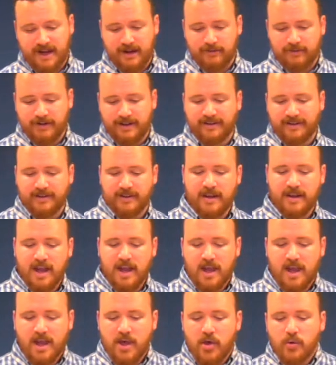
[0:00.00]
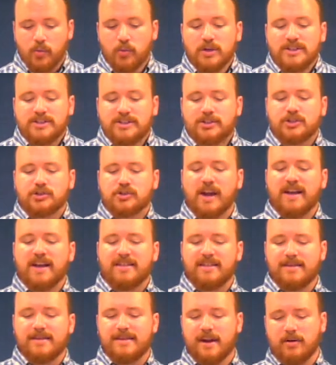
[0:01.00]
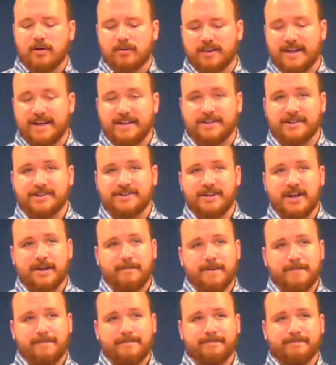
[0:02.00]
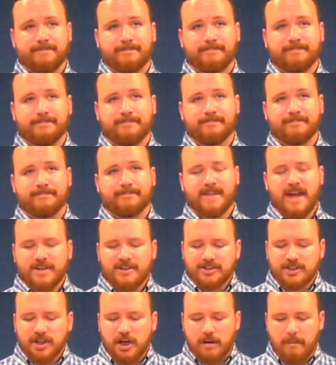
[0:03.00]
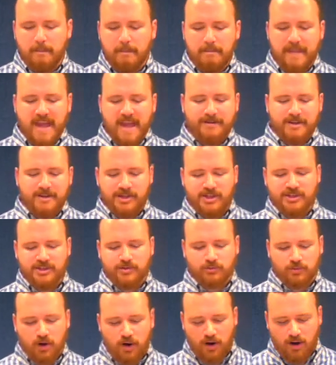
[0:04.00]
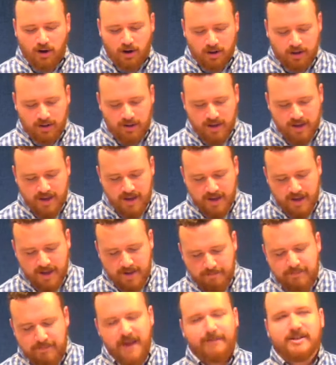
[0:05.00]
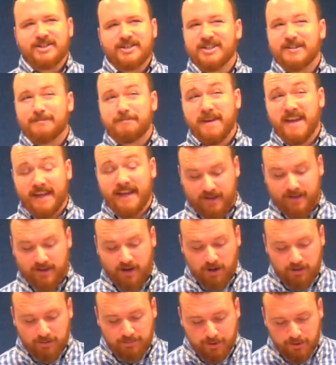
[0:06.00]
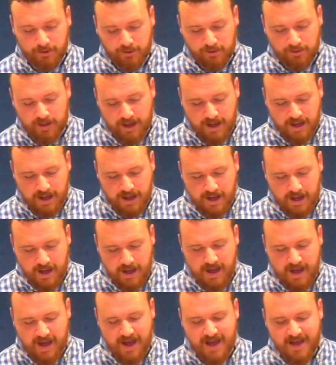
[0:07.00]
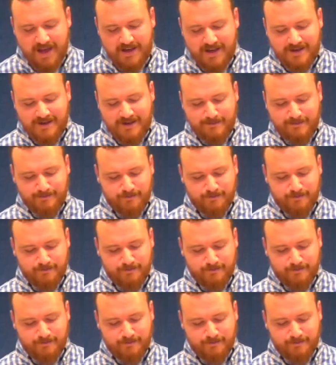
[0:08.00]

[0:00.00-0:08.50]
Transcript: reason, would strengthen their relationship. And sure, maybe she's wrong. Maybe she's being gullible and